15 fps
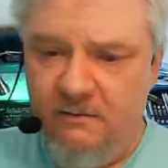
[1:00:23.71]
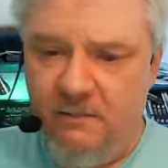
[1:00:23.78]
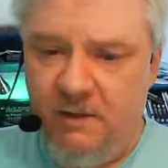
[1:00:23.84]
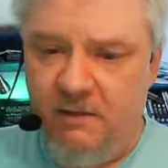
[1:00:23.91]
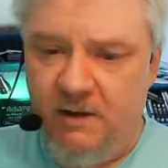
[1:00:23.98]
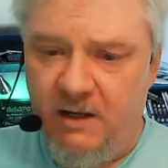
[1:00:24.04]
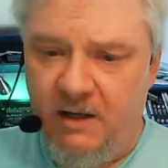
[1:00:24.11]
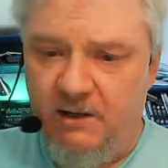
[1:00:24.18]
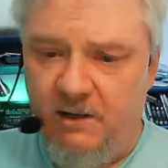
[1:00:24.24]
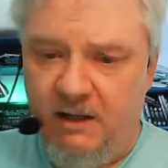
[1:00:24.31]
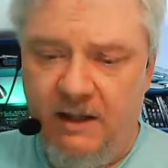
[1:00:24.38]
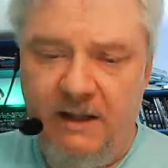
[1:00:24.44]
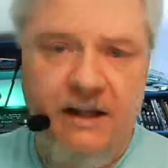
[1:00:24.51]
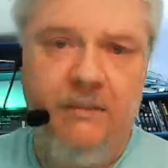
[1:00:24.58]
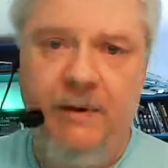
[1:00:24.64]
Maybe I should
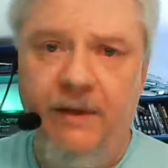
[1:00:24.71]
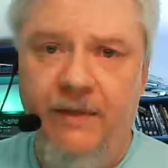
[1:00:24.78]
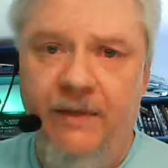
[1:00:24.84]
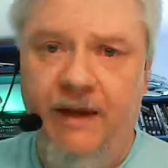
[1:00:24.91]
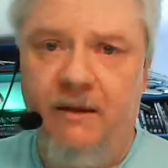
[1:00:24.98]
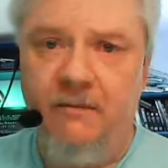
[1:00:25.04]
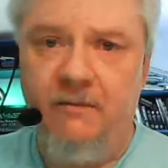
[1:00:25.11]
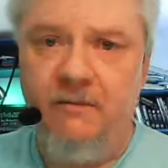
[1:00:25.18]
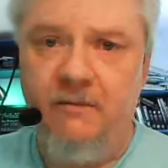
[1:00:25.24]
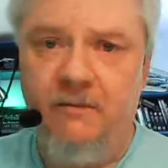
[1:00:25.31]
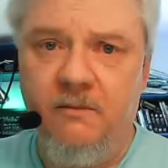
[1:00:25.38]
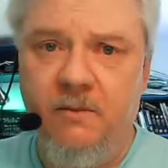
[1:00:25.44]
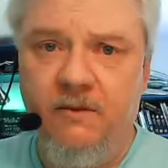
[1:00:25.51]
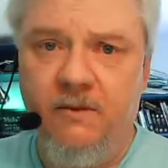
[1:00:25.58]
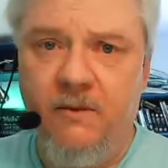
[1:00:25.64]
think about that
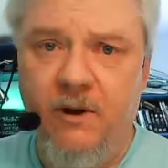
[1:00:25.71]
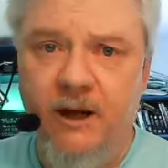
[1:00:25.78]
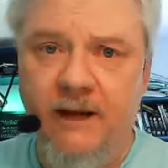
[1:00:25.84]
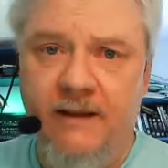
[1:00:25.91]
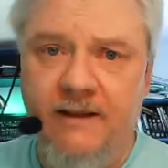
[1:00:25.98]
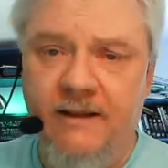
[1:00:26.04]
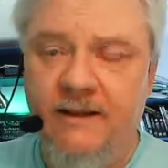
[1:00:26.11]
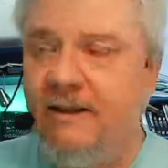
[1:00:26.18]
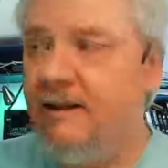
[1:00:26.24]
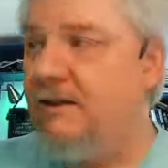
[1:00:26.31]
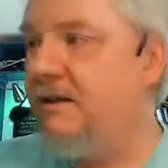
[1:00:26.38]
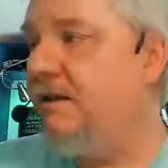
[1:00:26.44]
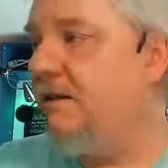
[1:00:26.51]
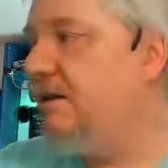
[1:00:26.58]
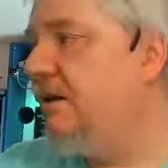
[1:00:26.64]
before I head to the
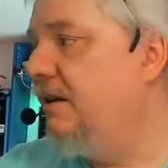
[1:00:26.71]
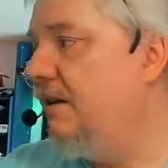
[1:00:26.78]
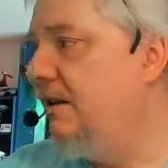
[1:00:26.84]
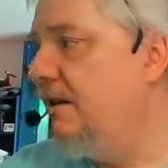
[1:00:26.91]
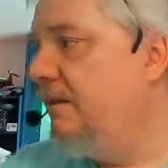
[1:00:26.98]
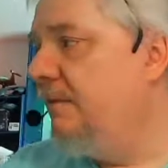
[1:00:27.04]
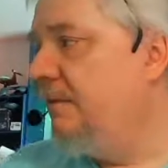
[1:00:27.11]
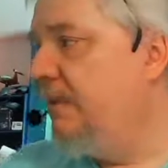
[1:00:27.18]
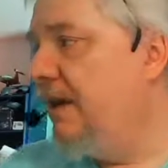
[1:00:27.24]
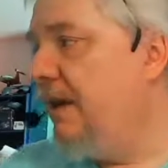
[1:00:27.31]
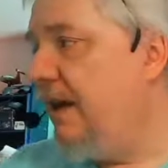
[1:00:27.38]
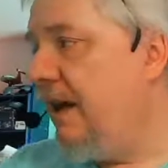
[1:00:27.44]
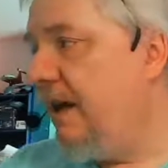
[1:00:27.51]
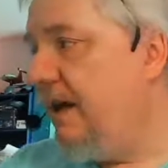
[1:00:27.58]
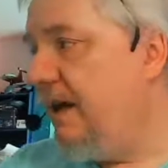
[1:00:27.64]
dentist.
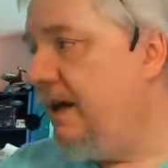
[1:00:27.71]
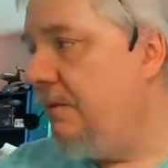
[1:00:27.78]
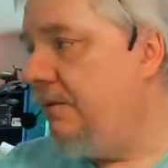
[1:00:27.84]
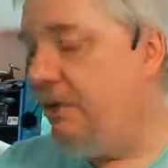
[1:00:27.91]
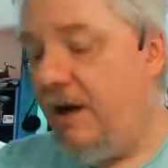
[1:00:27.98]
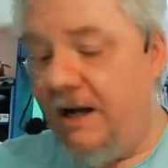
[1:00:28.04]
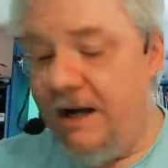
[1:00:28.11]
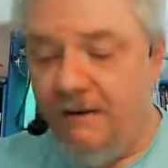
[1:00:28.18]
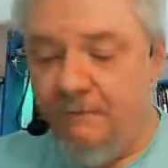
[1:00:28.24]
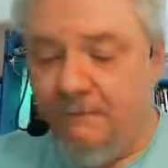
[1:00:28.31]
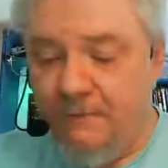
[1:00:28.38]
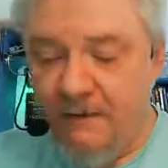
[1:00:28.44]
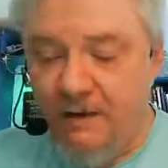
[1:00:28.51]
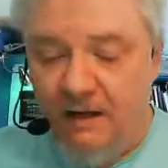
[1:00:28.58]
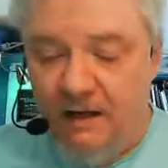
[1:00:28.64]
Hey, Brian,
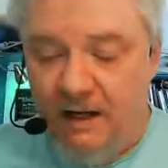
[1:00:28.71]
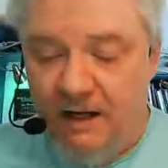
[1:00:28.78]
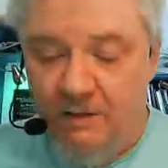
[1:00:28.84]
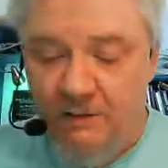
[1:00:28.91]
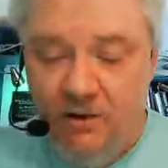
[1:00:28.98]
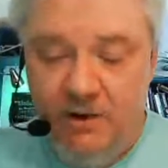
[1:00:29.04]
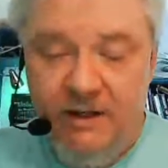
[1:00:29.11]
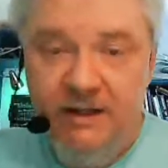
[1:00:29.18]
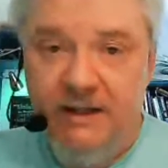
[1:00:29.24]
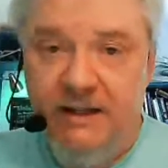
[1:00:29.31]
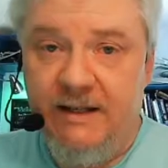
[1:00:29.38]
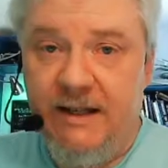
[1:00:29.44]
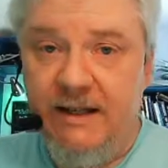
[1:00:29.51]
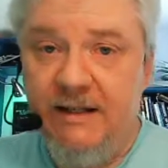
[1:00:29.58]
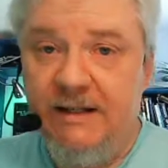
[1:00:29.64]
I'm going to the
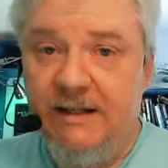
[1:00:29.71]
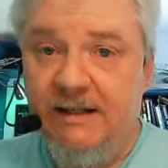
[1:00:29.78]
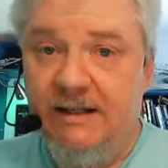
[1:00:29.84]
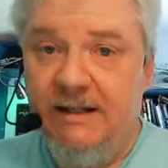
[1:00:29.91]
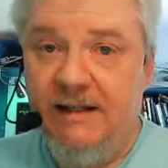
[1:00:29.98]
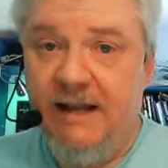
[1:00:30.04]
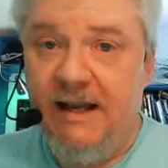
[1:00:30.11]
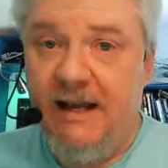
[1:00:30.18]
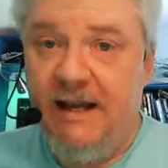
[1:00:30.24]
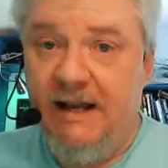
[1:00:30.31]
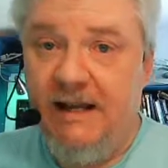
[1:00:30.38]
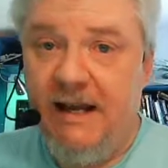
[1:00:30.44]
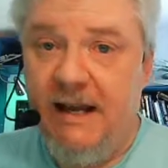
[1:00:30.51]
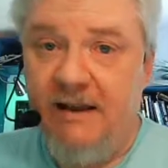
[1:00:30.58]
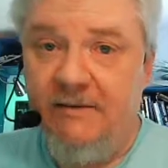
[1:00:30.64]
dentist today
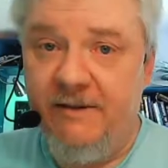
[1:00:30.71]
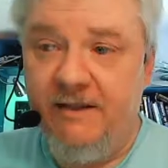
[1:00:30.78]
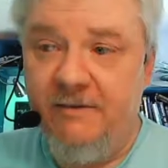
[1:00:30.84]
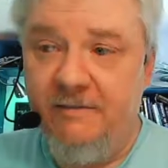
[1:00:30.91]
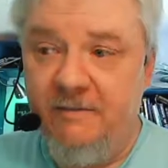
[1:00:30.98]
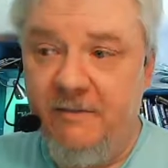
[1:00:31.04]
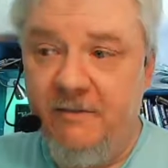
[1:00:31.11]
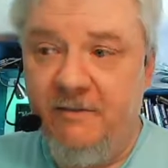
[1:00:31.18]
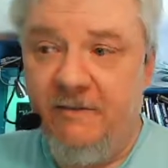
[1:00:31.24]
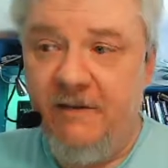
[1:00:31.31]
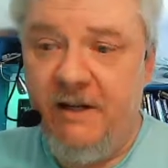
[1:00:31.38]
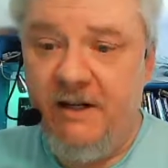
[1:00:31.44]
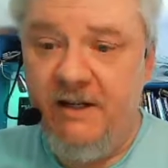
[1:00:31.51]
to have some very